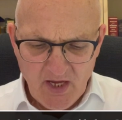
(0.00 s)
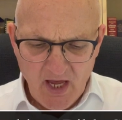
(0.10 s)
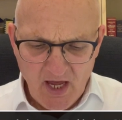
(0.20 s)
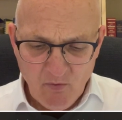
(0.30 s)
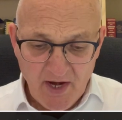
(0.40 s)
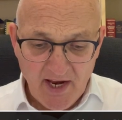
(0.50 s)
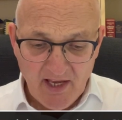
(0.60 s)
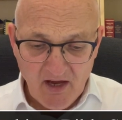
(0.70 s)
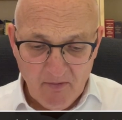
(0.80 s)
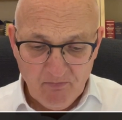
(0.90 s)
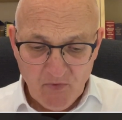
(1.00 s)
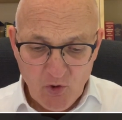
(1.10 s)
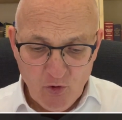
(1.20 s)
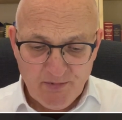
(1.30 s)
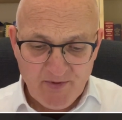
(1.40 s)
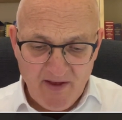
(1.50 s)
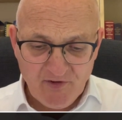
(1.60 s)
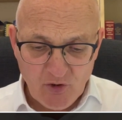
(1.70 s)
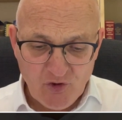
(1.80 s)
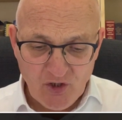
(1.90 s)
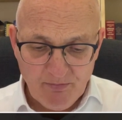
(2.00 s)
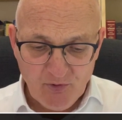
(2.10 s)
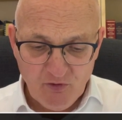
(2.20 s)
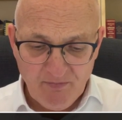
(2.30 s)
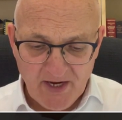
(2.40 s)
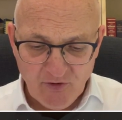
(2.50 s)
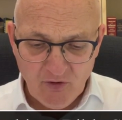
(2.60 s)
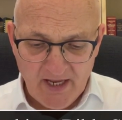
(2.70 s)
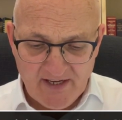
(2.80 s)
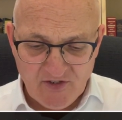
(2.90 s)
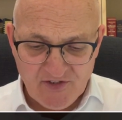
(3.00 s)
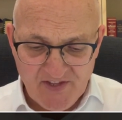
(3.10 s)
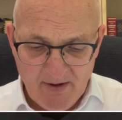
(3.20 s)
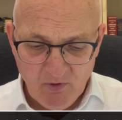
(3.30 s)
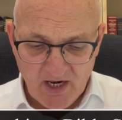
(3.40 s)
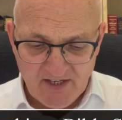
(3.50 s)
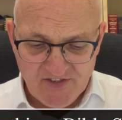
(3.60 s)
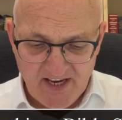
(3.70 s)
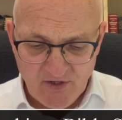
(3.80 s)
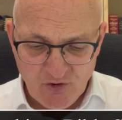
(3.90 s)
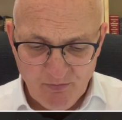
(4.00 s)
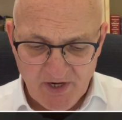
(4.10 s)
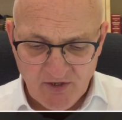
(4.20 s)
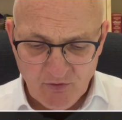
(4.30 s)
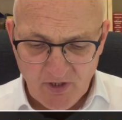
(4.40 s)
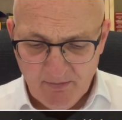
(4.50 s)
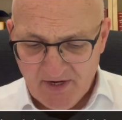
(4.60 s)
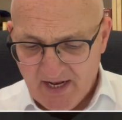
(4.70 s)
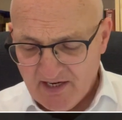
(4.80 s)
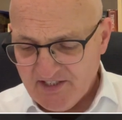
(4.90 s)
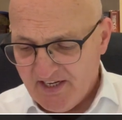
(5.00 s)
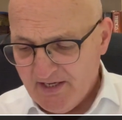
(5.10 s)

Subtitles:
And when I come, whomsoever you shall approve by your letters, them will I send to bring your liberality